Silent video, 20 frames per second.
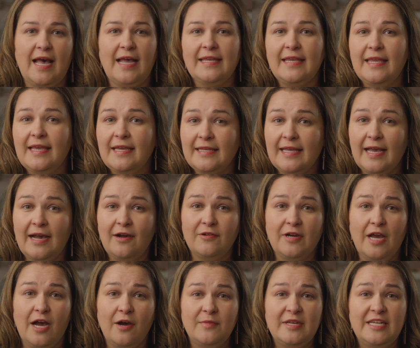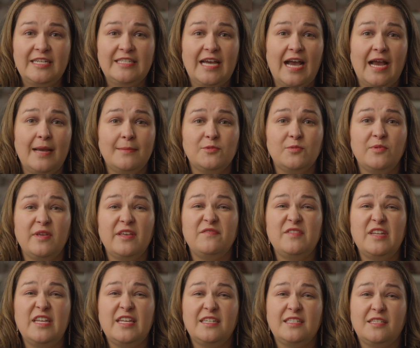I can't count how many times we have
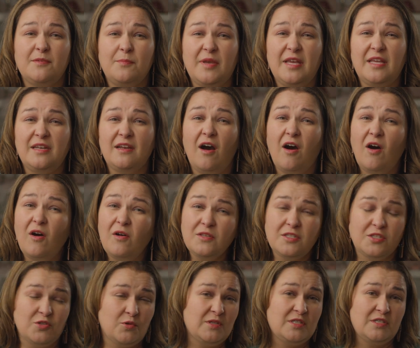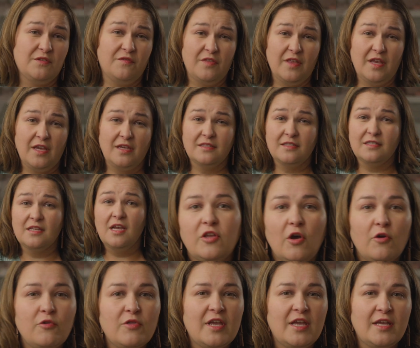needed to pin all sorts of things.
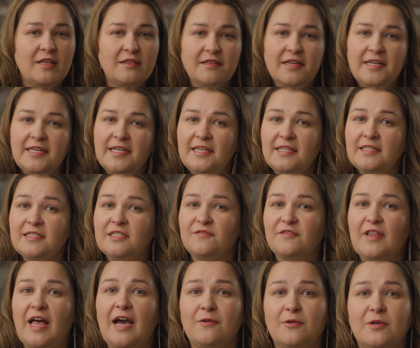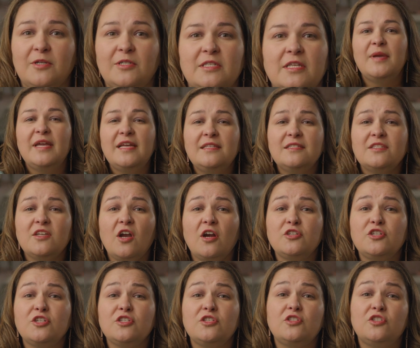Clothing, linens, flowers. Pins are
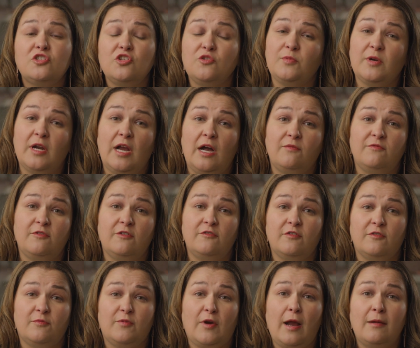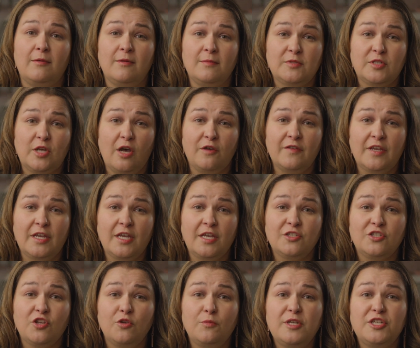just super helpful for problem solving,
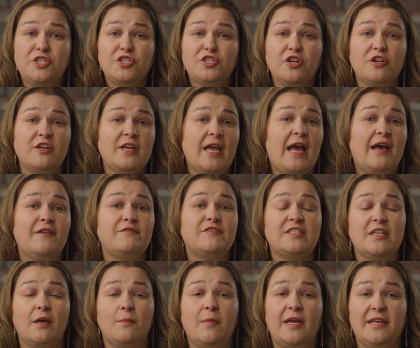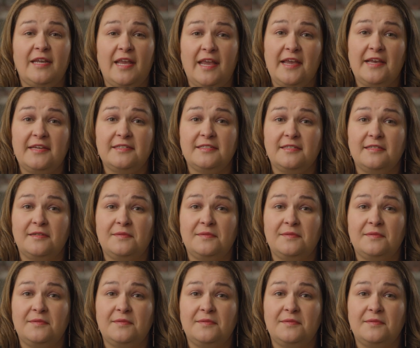so be sure to have some on hand.